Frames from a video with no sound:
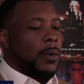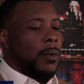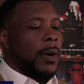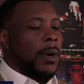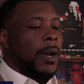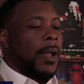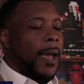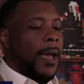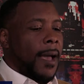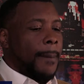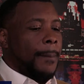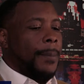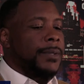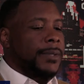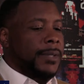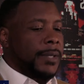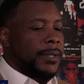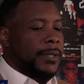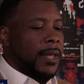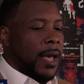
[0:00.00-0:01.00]
what
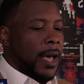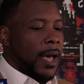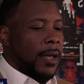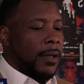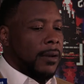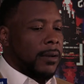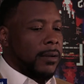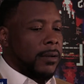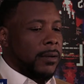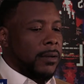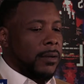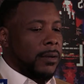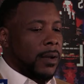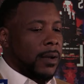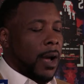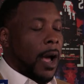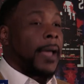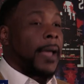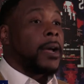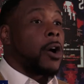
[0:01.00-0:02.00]
happens is that
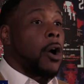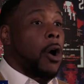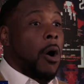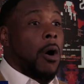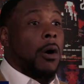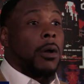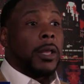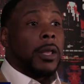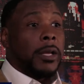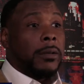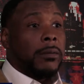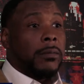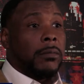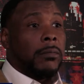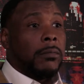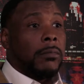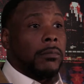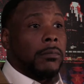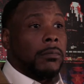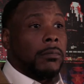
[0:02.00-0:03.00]
I call it
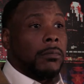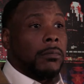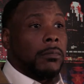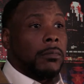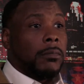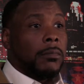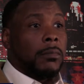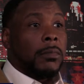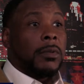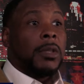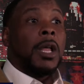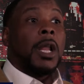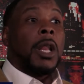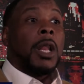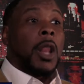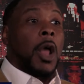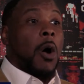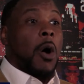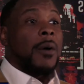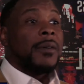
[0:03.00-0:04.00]
the
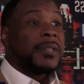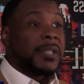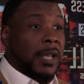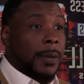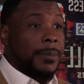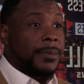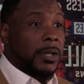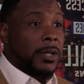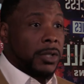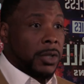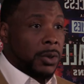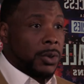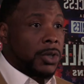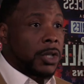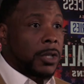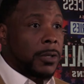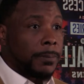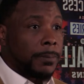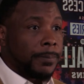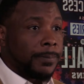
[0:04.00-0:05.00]
law of
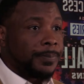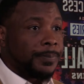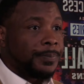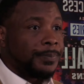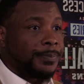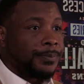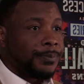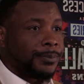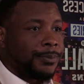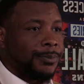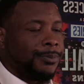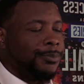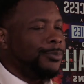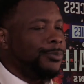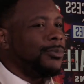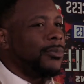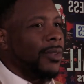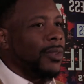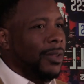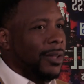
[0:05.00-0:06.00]
substitution.
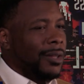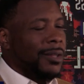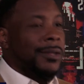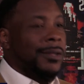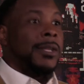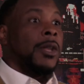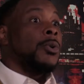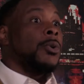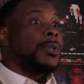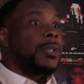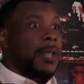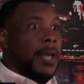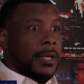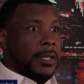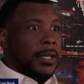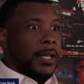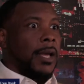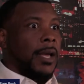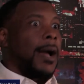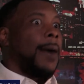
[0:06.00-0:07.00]
No
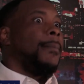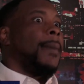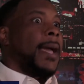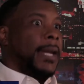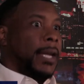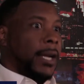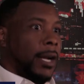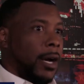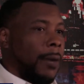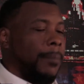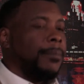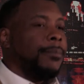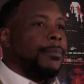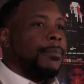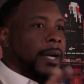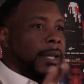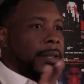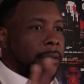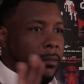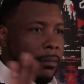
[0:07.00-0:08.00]
such thing. I made it up,
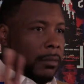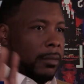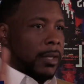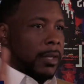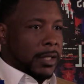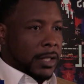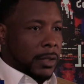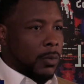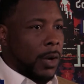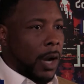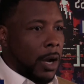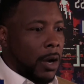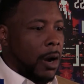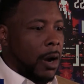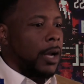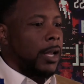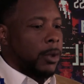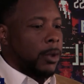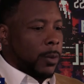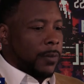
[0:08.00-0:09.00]
but this is what I
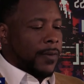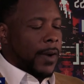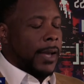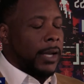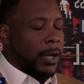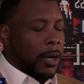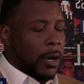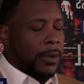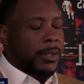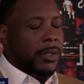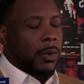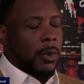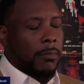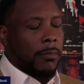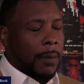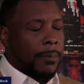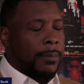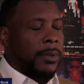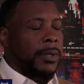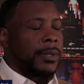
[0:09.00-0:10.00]
call it. You'll find it also in
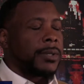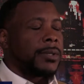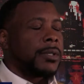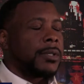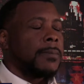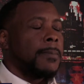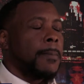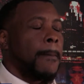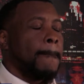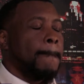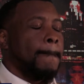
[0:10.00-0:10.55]
my books.